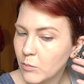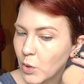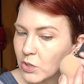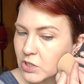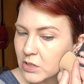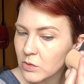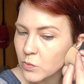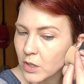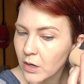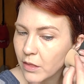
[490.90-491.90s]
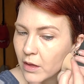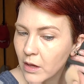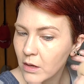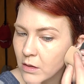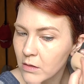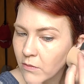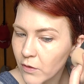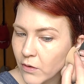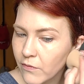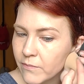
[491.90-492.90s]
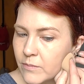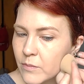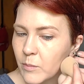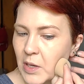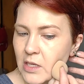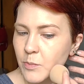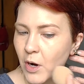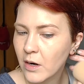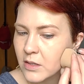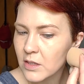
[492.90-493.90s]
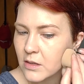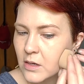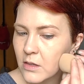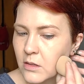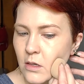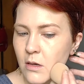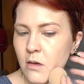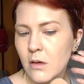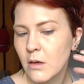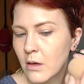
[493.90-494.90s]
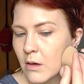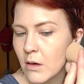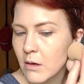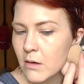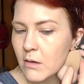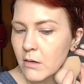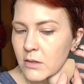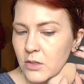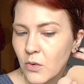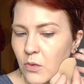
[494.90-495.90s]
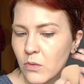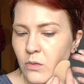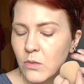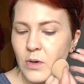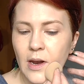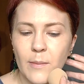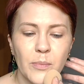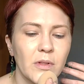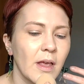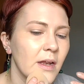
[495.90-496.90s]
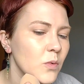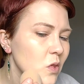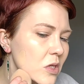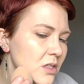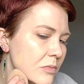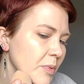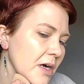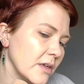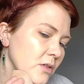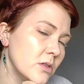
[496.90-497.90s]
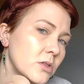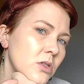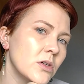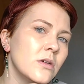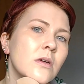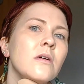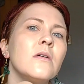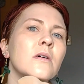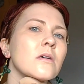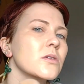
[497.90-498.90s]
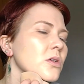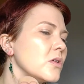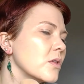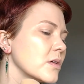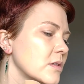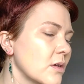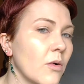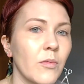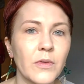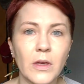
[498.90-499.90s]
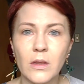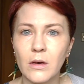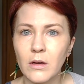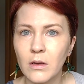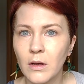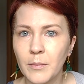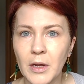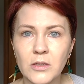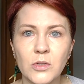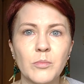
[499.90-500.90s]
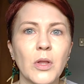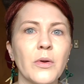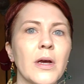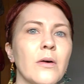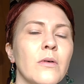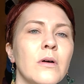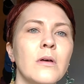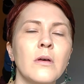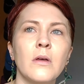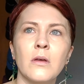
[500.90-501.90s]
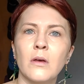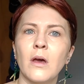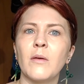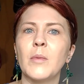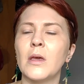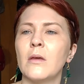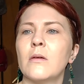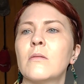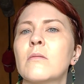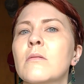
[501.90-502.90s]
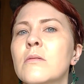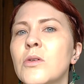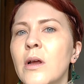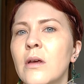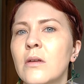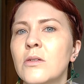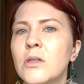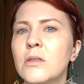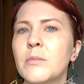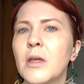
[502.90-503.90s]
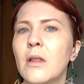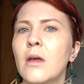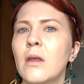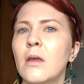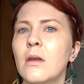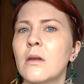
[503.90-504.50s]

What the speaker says: brushes were a thing for base products at least. So when I blend with the sponge, I'll show you this. Hopefully I'm not too blown out. I might try to adjust my lighting.